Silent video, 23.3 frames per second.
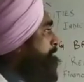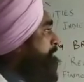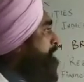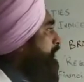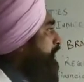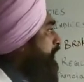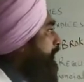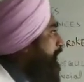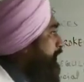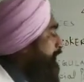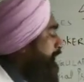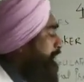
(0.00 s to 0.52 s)

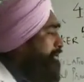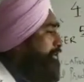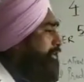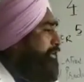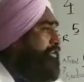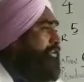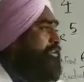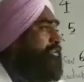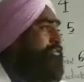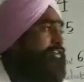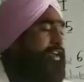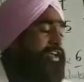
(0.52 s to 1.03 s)
And
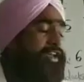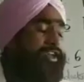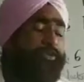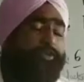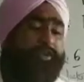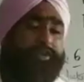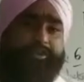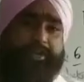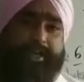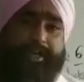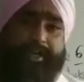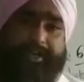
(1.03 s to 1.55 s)
when you are
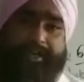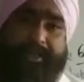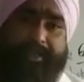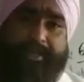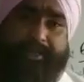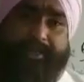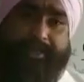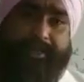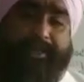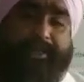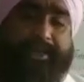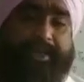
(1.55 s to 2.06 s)
starting a
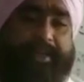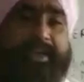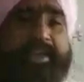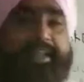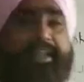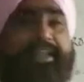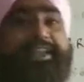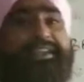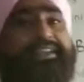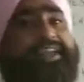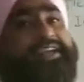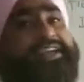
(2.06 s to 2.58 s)
real trading,
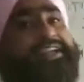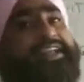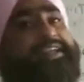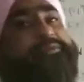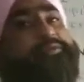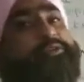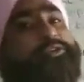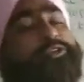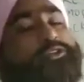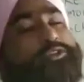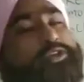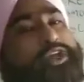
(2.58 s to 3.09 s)
at that time
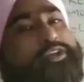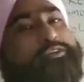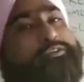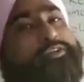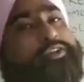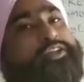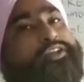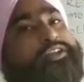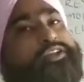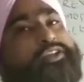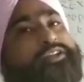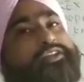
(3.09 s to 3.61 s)
also I
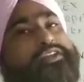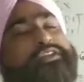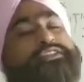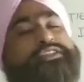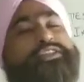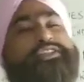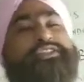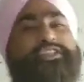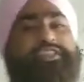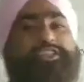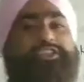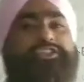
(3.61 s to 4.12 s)
will
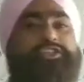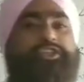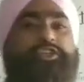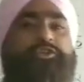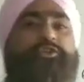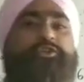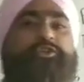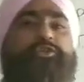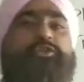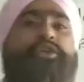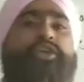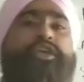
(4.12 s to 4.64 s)
suggest
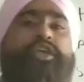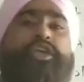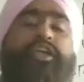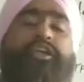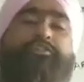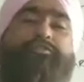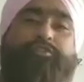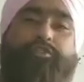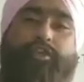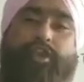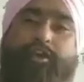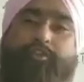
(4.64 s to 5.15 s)
you,
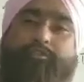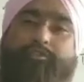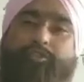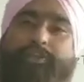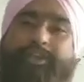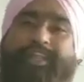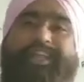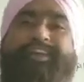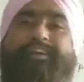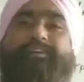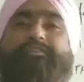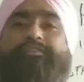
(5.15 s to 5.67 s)
if you have to take a